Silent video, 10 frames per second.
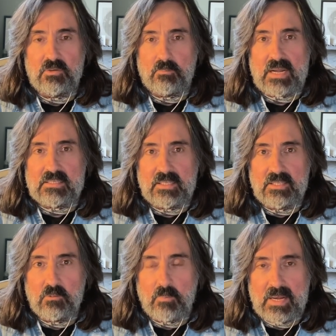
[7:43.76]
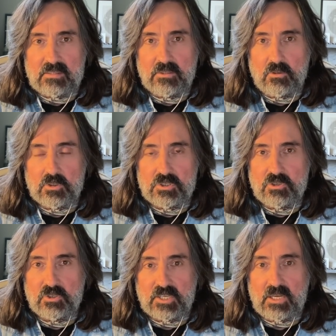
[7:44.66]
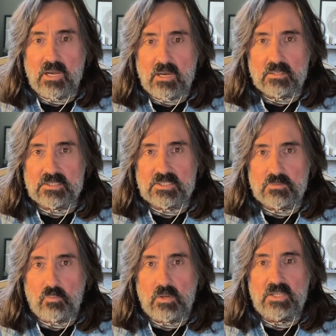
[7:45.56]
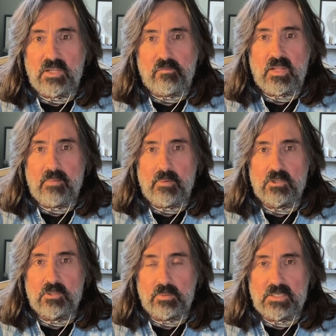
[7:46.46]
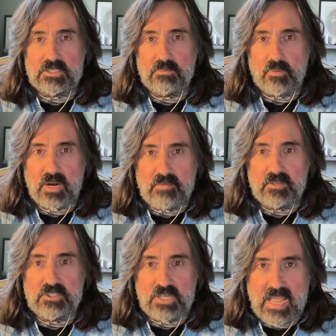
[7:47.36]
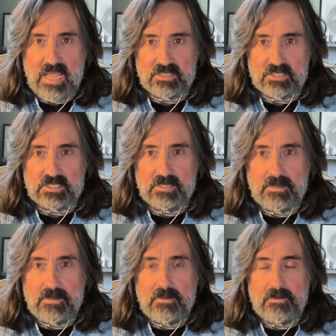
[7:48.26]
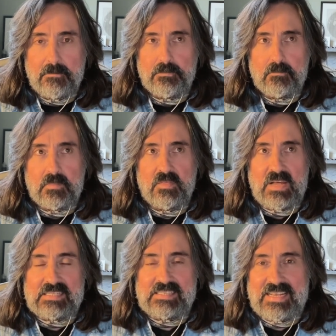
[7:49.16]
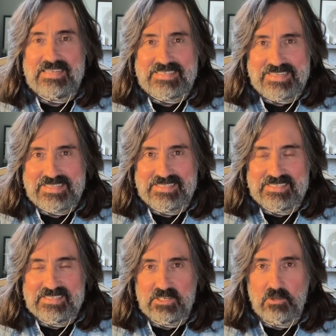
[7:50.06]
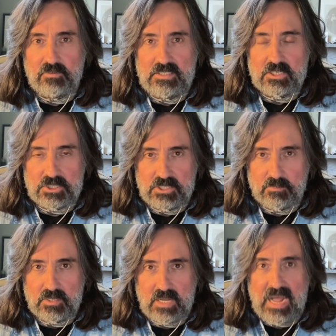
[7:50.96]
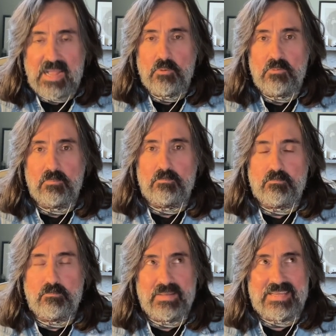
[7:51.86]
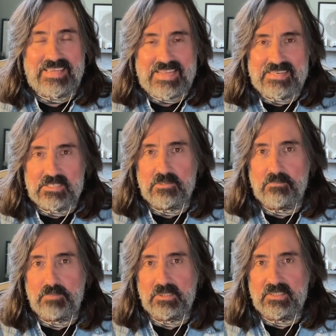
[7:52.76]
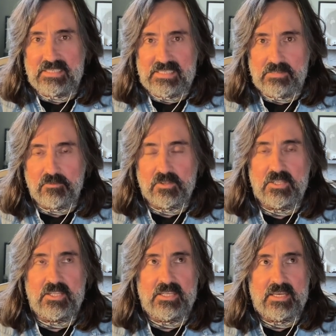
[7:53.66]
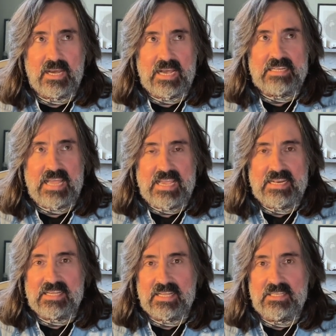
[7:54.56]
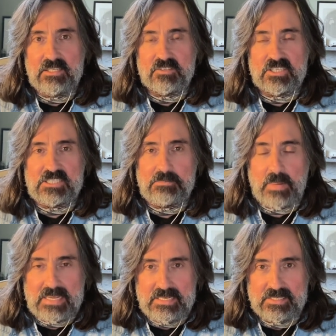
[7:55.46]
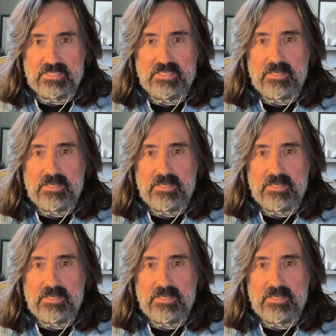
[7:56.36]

practically go back to horse drawn carts while they fly about the place in private jets. That's the antithesis of leadership. I would begin to believe that they had any kind of spine